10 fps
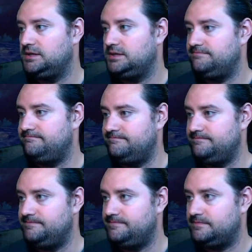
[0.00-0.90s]
Kind
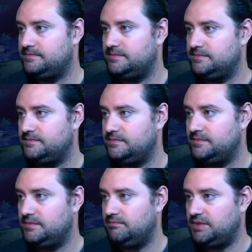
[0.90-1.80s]

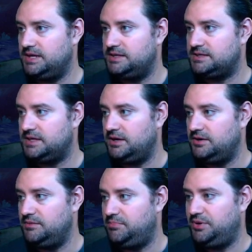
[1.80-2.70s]
of scared
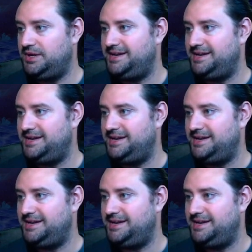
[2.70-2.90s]
to put